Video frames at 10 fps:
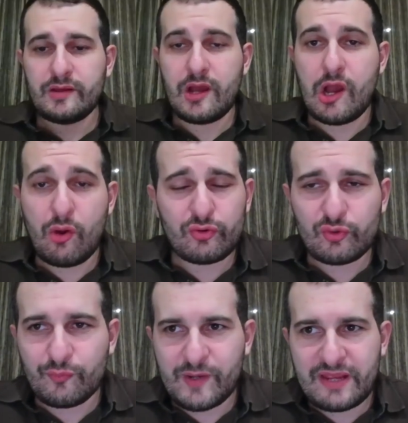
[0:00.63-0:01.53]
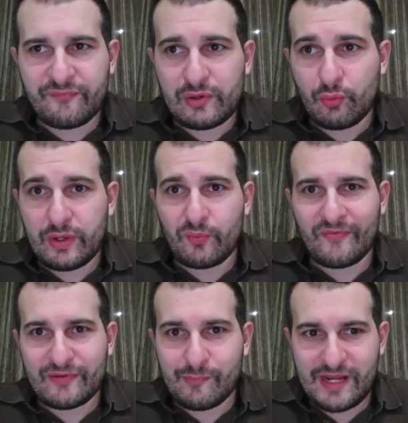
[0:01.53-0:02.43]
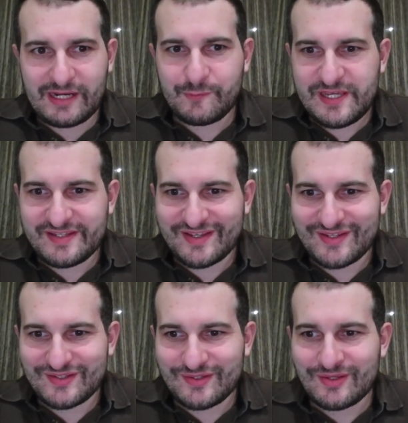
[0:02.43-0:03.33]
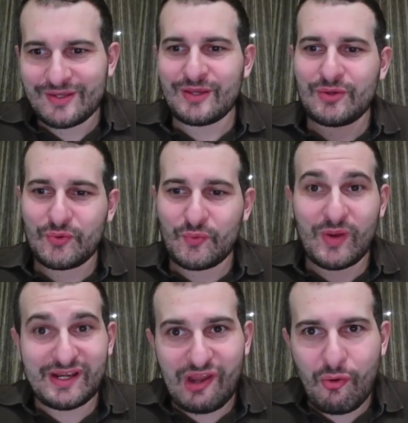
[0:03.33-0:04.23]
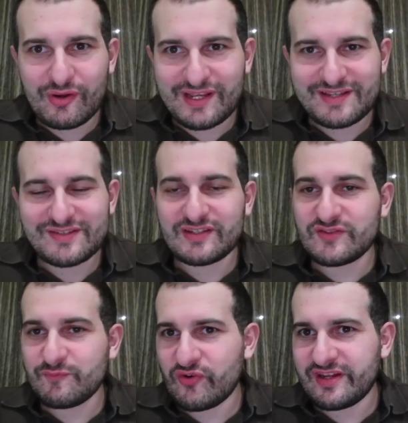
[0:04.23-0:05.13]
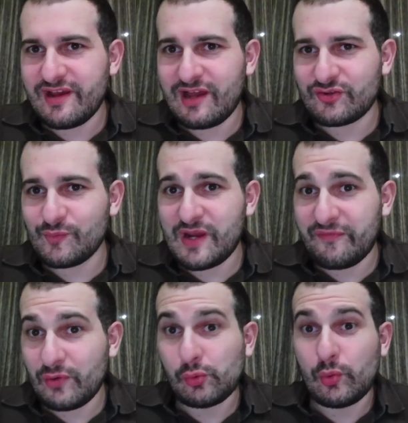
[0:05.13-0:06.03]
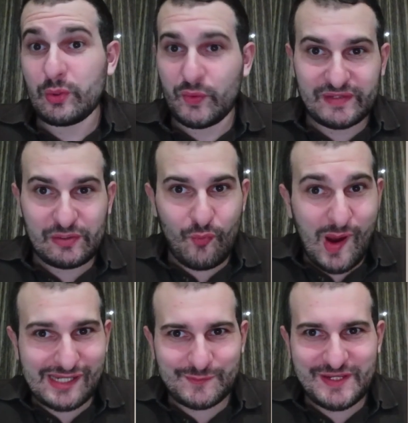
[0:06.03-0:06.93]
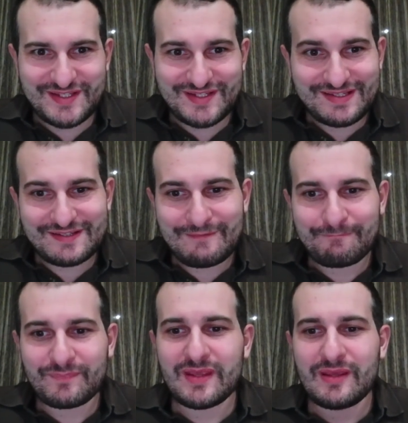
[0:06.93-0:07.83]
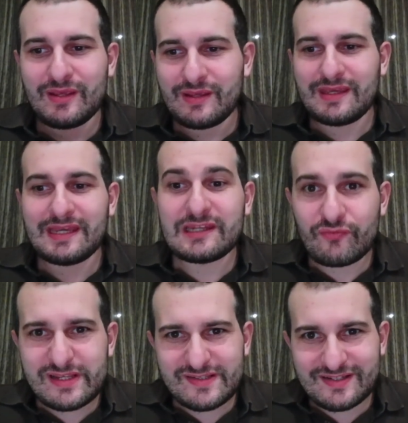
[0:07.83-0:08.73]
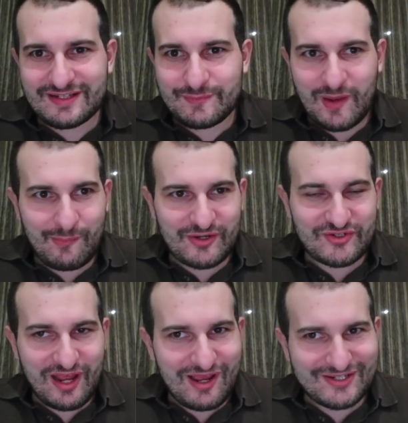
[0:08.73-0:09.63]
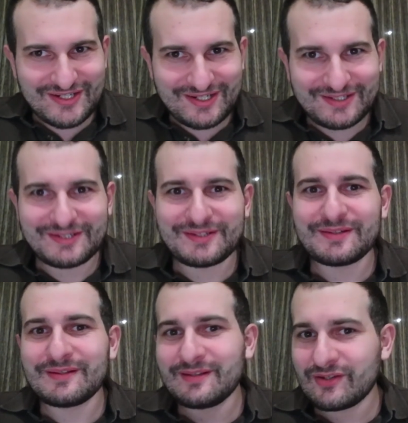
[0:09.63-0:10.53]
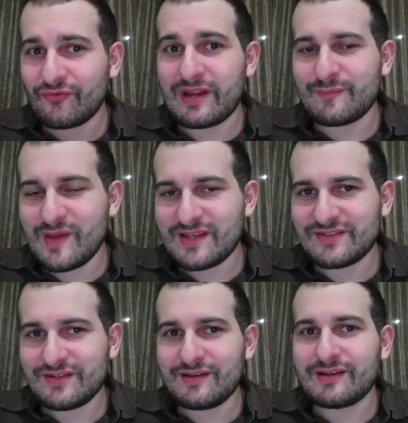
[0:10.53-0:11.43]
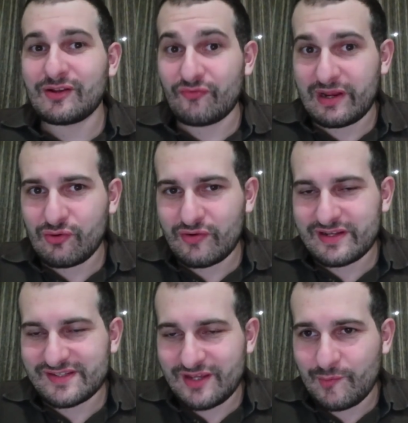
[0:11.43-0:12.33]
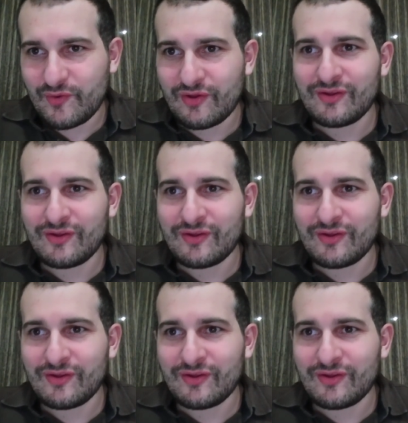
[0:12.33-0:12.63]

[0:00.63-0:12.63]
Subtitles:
how do you play for a win with the black pieces? Well, nowadays it's pretty hard to play for a win with the white pieces. In a recently published article, Grandmaster Gregory Serper